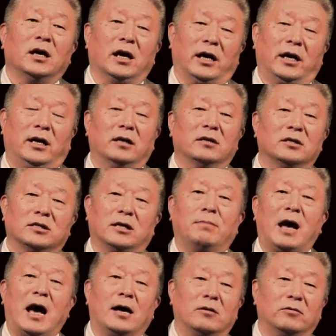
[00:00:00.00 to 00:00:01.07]
he
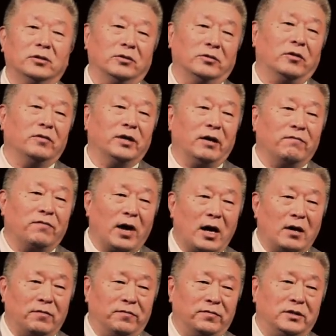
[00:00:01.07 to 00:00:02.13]
somehow, you know,
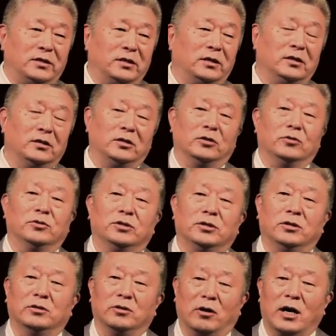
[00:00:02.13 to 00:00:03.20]
involved in those,
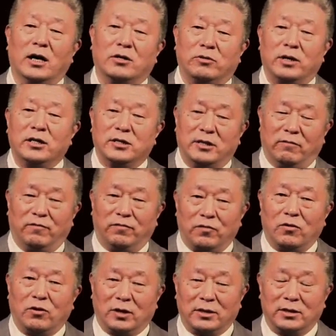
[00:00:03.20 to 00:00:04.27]
you know, aggressive
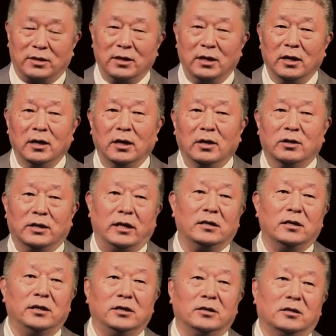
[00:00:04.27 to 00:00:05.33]
wars.
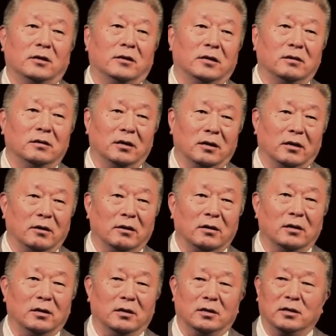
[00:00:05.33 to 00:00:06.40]
That is the, uh,
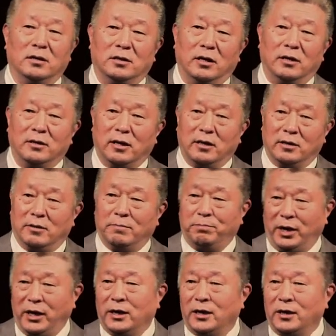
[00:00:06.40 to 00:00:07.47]
uh, the, the, the,
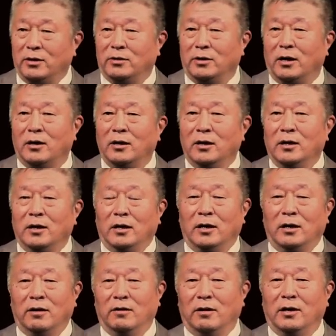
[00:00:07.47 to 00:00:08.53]
big, you know,
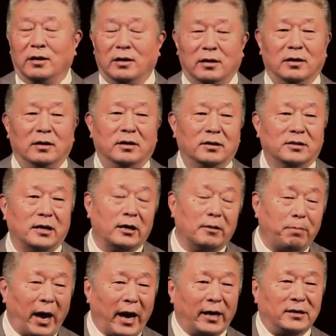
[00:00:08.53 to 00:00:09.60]
uh, uh
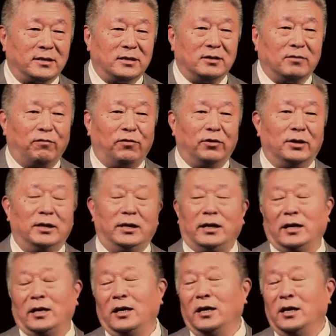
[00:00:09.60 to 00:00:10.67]
setbacks for the
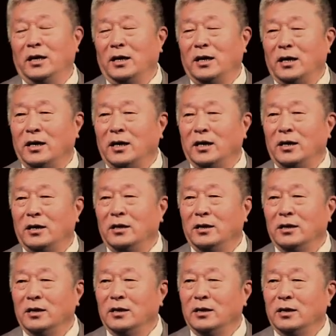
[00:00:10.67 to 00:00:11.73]
uh,
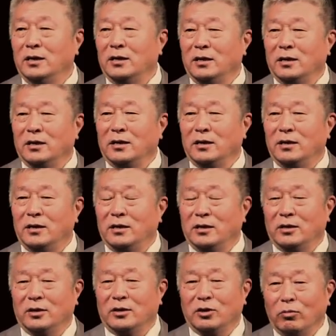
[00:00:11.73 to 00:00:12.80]

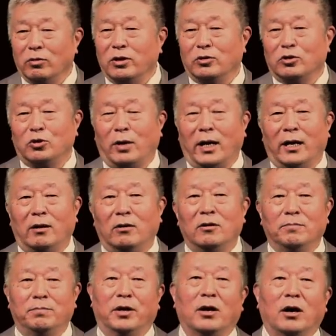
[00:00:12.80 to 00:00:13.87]
uh, Tokyo trial
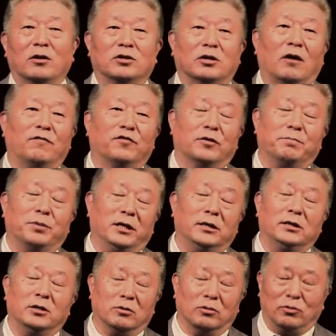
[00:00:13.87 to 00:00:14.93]
because of the
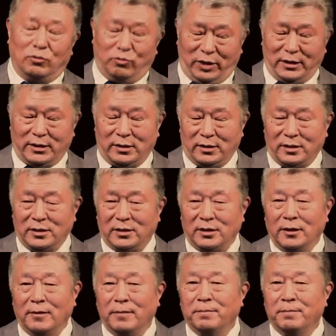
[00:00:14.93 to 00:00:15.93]
political reasons.